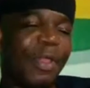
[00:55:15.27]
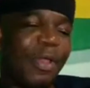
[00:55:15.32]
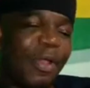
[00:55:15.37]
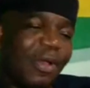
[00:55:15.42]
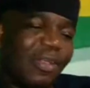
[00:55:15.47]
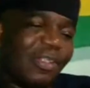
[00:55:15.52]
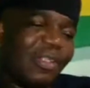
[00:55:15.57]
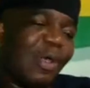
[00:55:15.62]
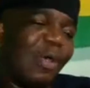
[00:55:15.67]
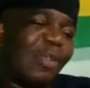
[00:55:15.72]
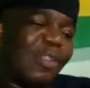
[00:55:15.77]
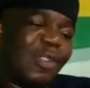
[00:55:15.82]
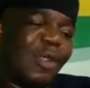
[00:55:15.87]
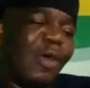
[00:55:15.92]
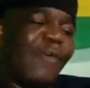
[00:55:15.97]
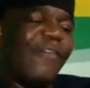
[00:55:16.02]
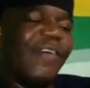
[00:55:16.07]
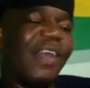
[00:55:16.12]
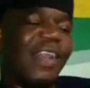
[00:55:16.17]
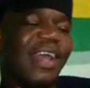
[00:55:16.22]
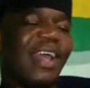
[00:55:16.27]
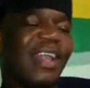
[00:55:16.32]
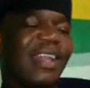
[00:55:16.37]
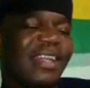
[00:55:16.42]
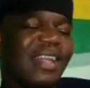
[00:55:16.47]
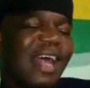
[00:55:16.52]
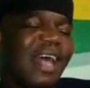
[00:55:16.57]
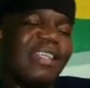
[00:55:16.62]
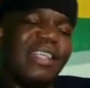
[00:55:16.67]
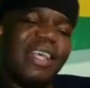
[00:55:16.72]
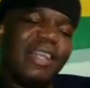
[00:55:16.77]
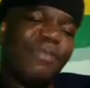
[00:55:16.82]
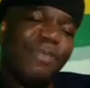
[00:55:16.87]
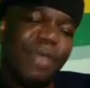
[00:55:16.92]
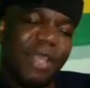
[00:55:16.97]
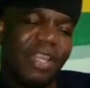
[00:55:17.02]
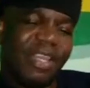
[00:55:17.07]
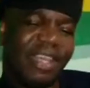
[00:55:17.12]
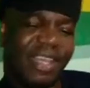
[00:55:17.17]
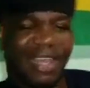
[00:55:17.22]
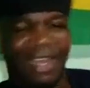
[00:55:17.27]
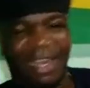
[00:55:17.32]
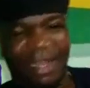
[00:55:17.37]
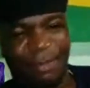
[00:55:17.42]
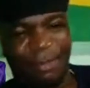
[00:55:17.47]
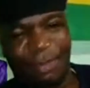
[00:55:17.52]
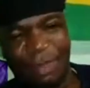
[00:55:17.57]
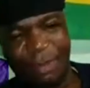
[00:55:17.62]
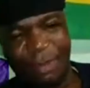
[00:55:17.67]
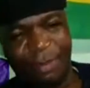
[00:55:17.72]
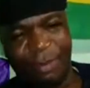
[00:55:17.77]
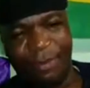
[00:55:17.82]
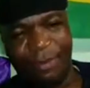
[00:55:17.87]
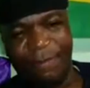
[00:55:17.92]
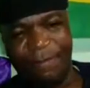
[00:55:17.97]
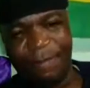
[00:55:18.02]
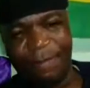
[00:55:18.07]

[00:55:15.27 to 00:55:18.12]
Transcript: So sovereign doesn't mean killing people.